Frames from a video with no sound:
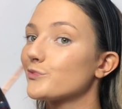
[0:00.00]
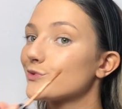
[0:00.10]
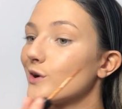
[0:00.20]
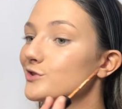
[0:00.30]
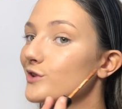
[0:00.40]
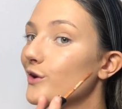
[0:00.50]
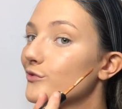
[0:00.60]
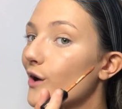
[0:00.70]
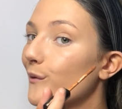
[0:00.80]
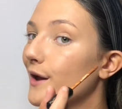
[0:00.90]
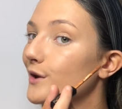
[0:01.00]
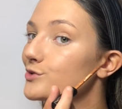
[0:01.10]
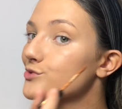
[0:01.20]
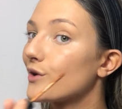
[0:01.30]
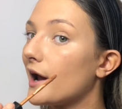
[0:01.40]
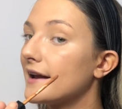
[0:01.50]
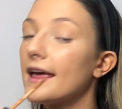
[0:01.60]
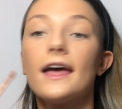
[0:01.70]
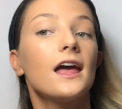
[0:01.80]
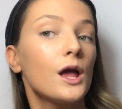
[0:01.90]
So I just kind of go in, draw a line
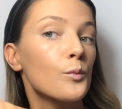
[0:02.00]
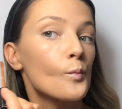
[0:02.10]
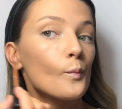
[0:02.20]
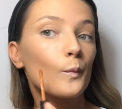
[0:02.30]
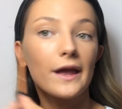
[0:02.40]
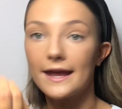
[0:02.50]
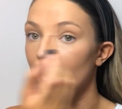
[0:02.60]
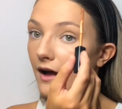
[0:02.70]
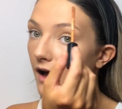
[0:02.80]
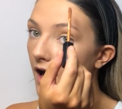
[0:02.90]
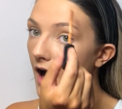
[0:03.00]
here, here,